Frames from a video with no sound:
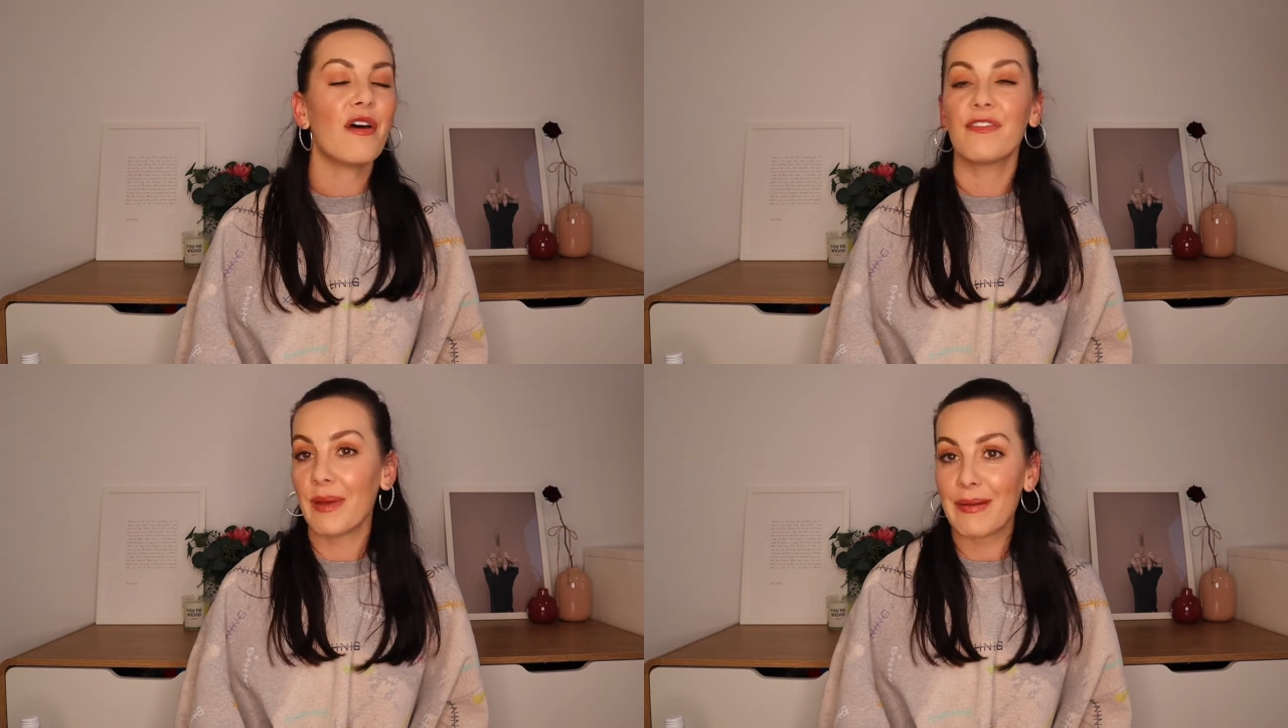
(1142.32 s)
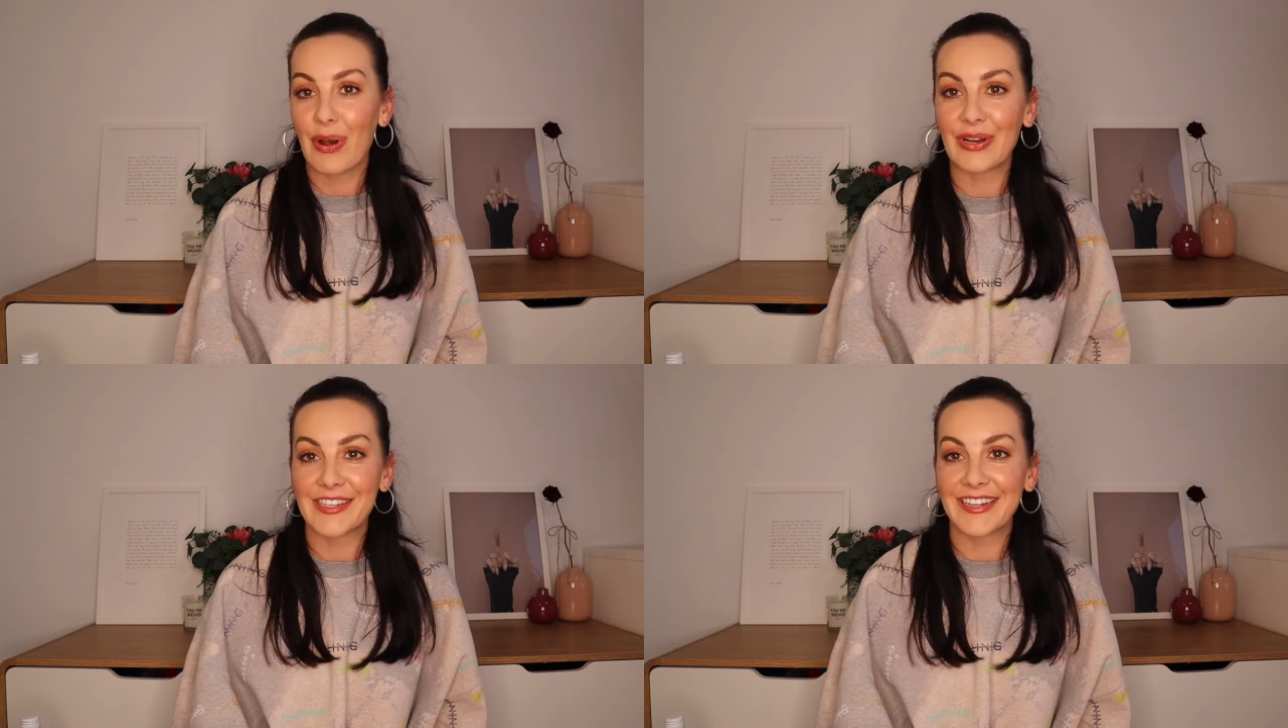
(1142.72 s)
For me
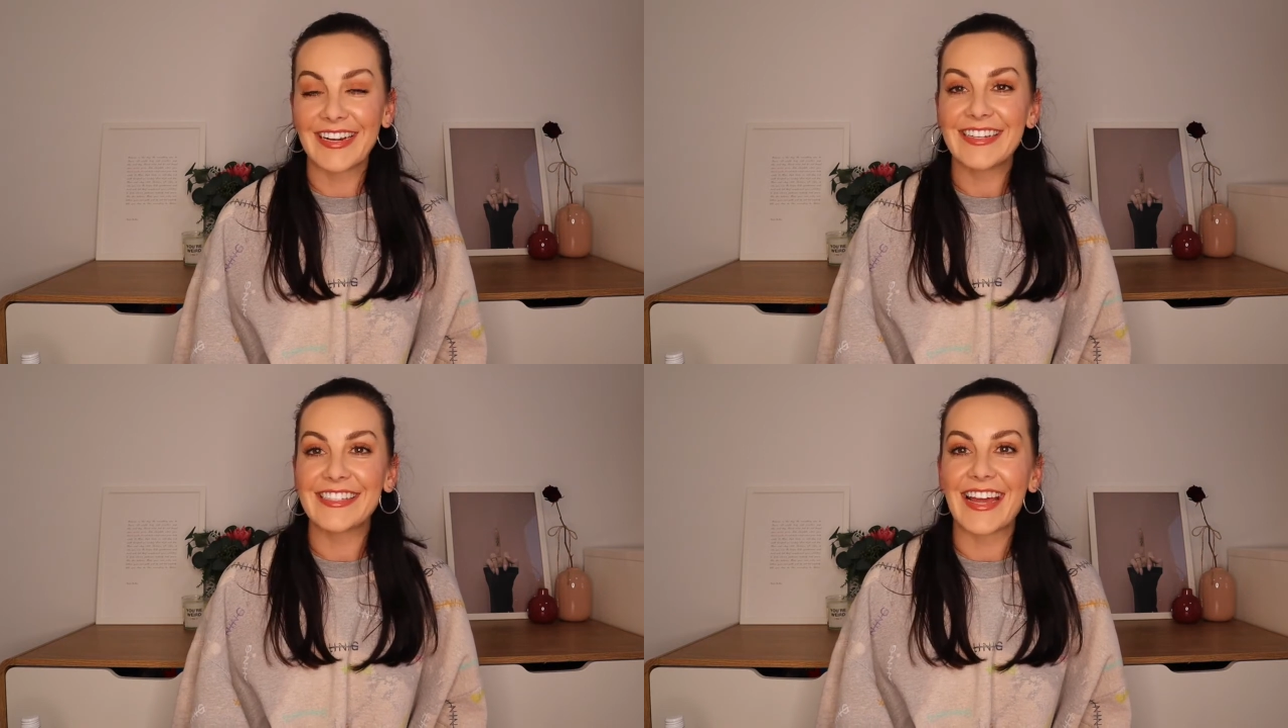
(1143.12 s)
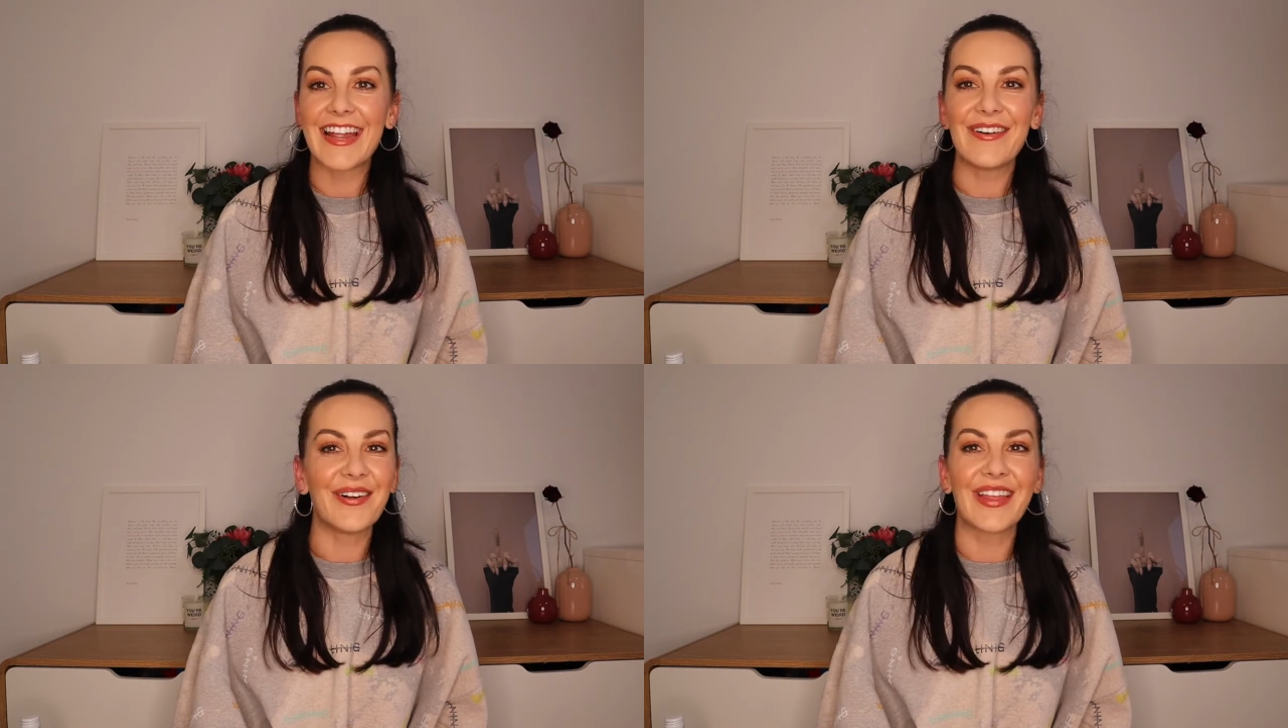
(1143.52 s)
personally,
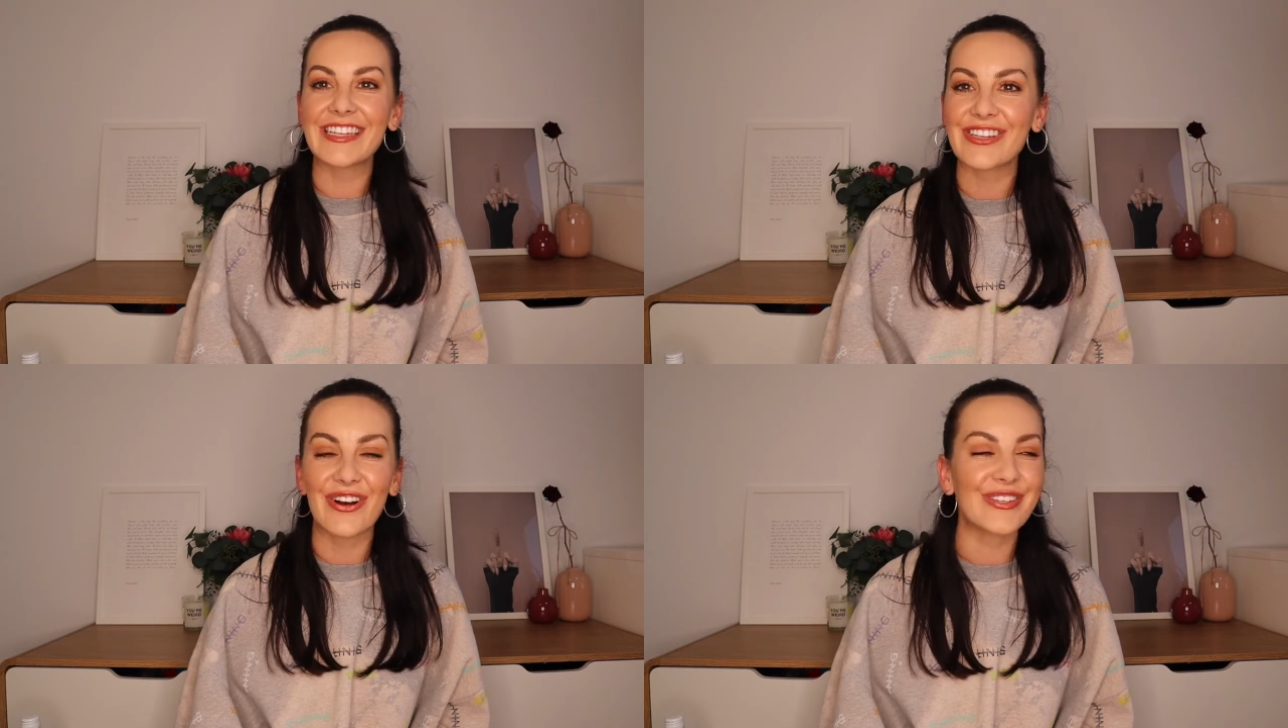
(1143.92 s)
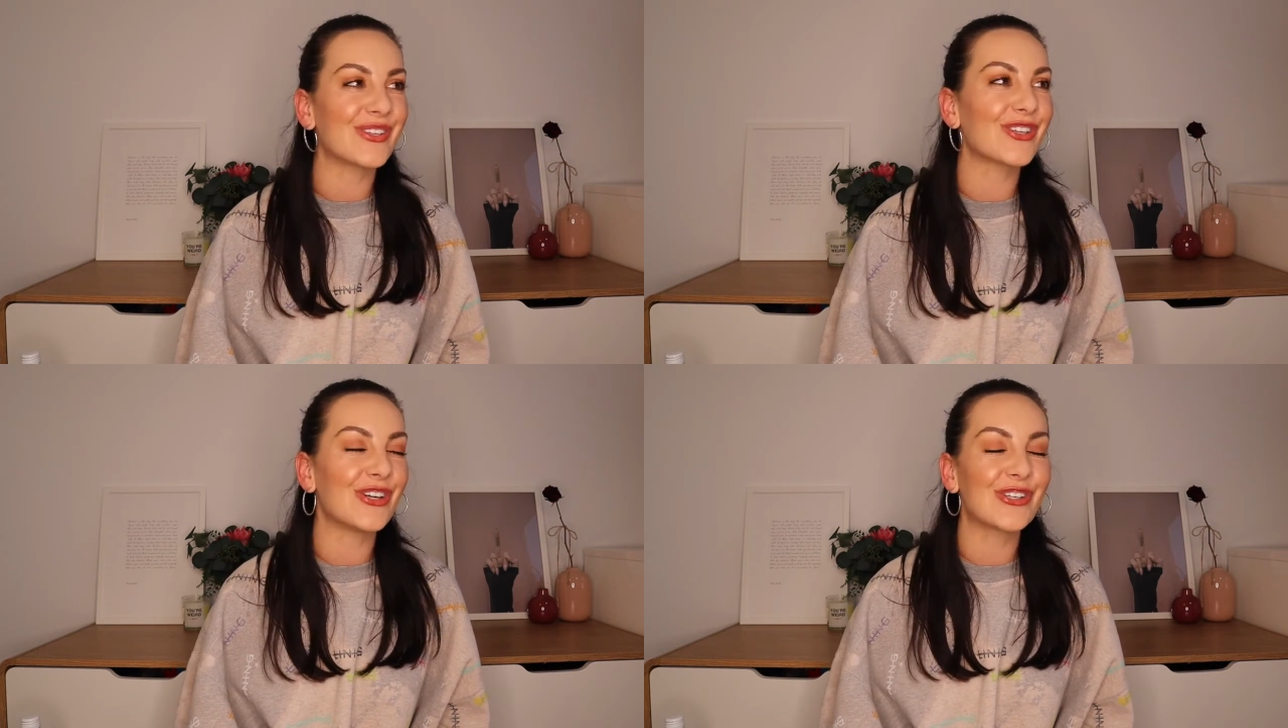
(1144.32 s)
seeing all these girls
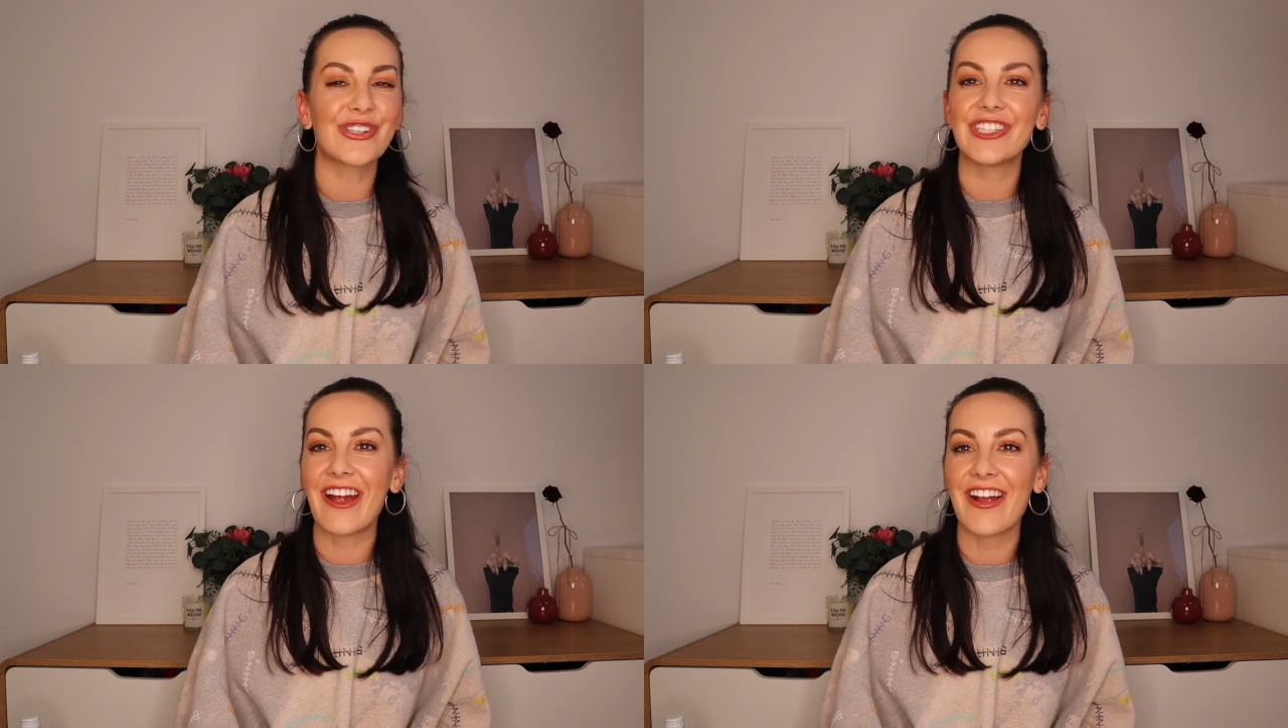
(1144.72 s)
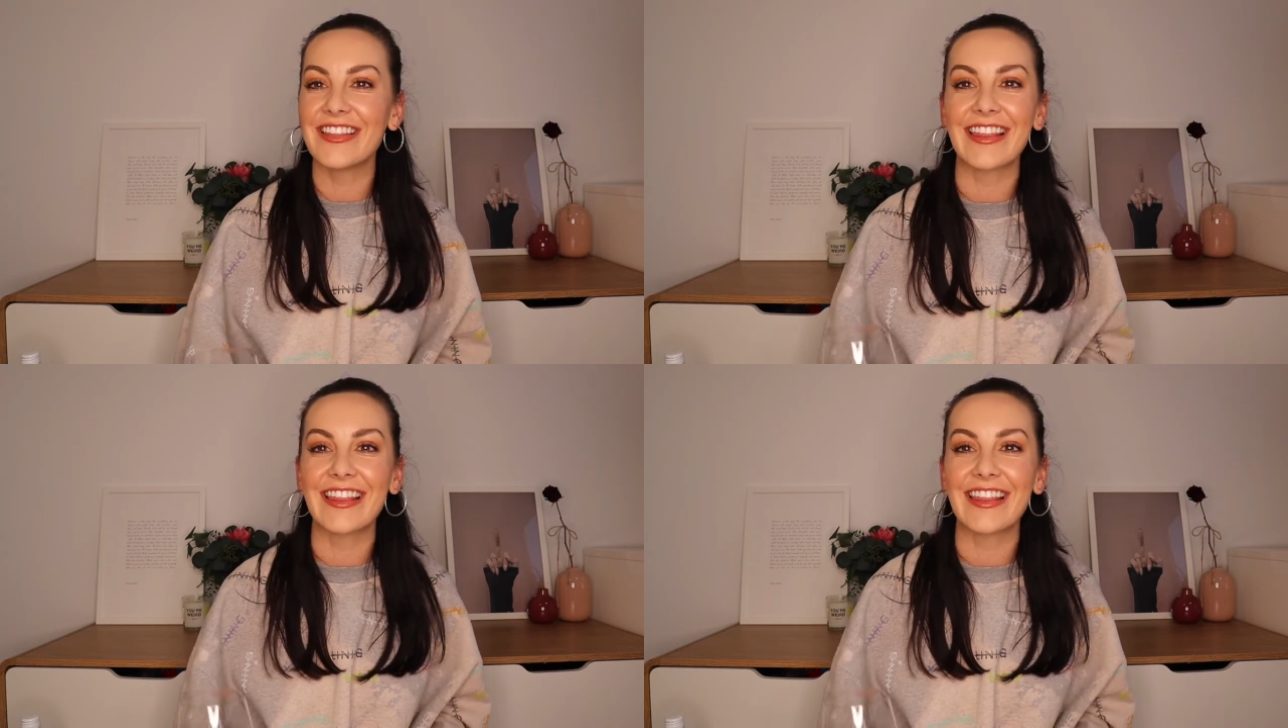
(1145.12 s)
on social sharing,